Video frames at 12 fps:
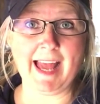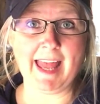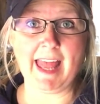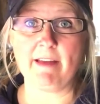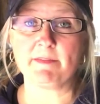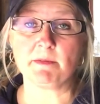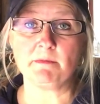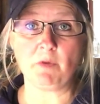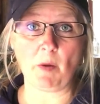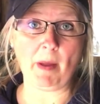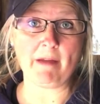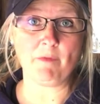I have some
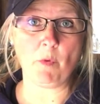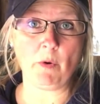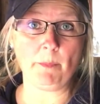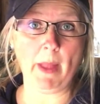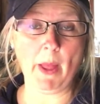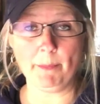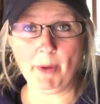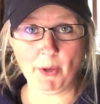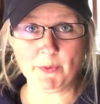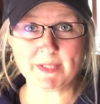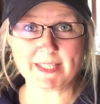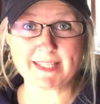4x4
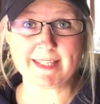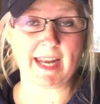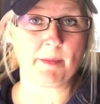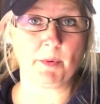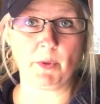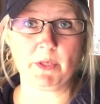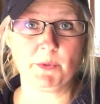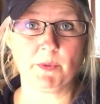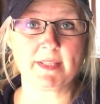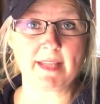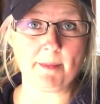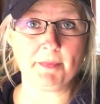posts that I'm going to
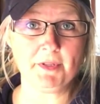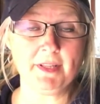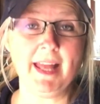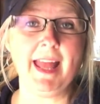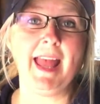assemble,